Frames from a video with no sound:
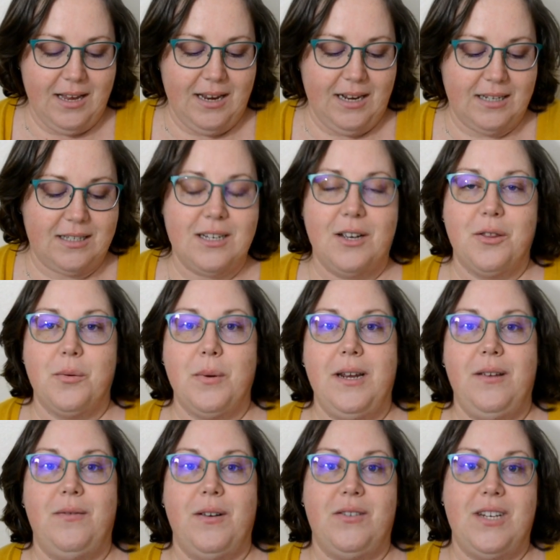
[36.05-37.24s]
it's,
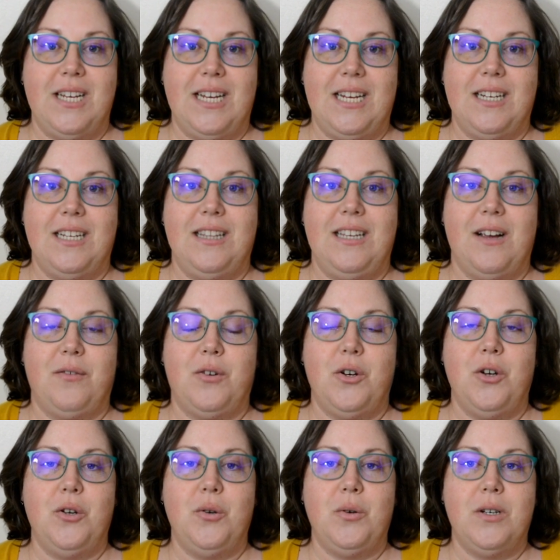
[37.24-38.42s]
3:15 in the
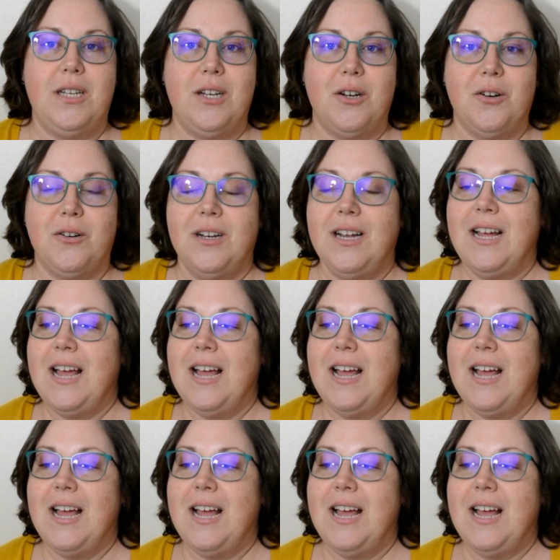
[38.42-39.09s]
afternoon here,